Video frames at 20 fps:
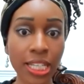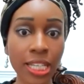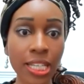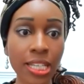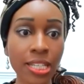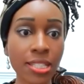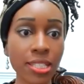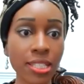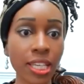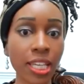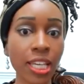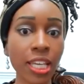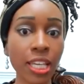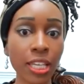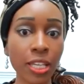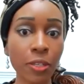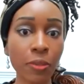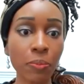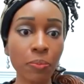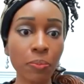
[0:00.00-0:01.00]
is
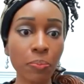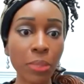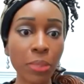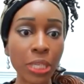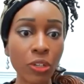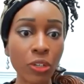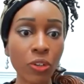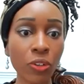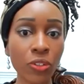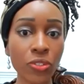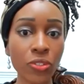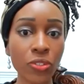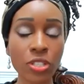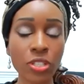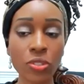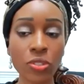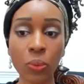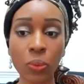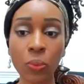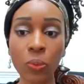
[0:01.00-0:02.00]
key, because
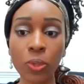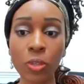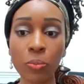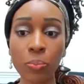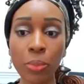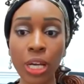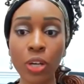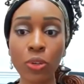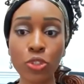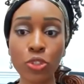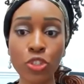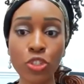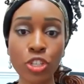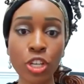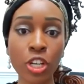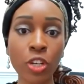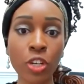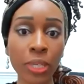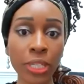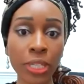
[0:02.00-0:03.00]
it's all about
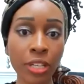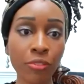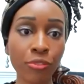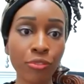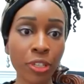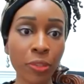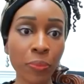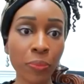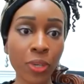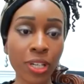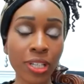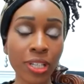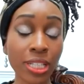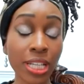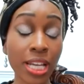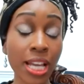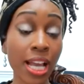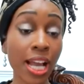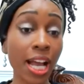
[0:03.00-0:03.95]
showing everyone,